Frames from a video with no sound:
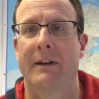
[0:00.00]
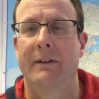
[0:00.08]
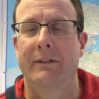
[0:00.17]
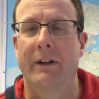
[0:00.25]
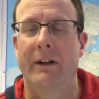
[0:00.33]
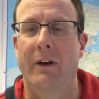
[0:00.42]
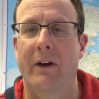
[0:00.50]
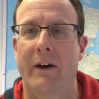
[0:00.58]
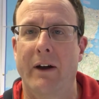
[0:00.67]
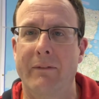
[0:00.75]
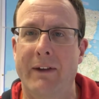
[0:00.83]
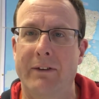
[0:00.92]
So look, I
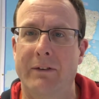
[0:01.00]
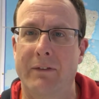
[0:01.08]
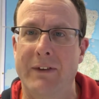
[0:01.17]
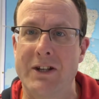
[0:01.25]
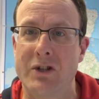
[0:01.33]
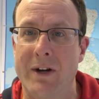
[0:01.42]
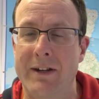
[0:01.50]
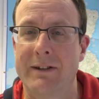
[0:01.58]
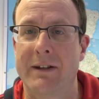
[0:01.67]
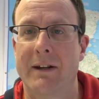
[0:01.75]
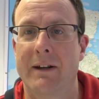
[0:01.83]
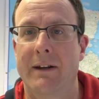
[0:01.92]
hope that's of
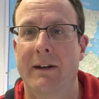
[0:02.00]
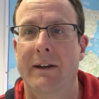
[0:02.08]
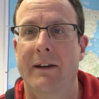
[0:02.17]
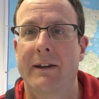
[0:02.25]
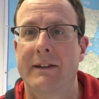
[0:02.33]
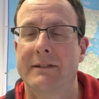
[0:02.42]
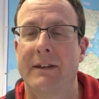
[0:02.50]
interest. It's